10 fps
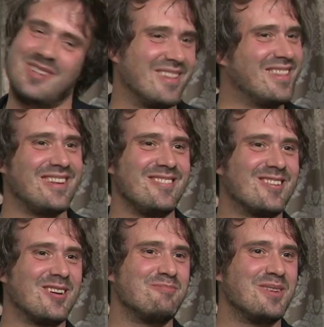and then you
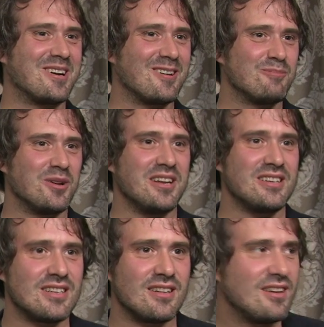come back on Monday
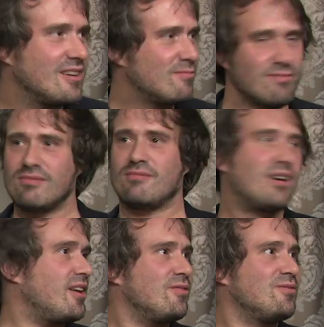and say,
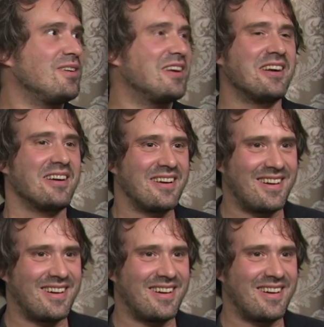what are you doing here?